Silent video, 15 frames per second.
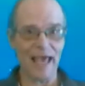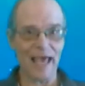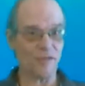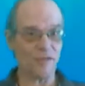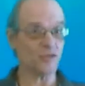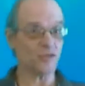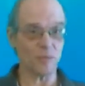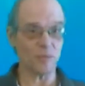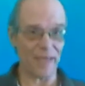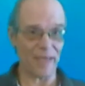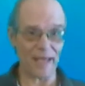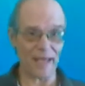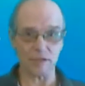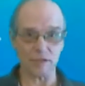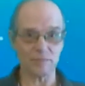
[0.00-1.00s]
and those who
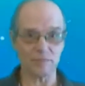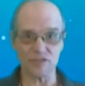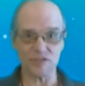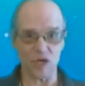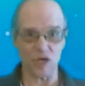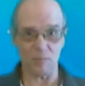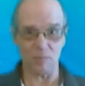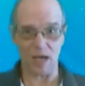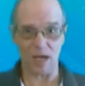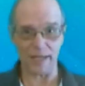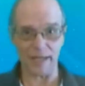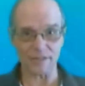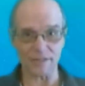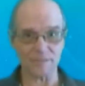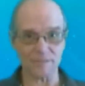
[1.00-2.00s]
matter don't
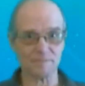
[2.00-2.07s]
mind."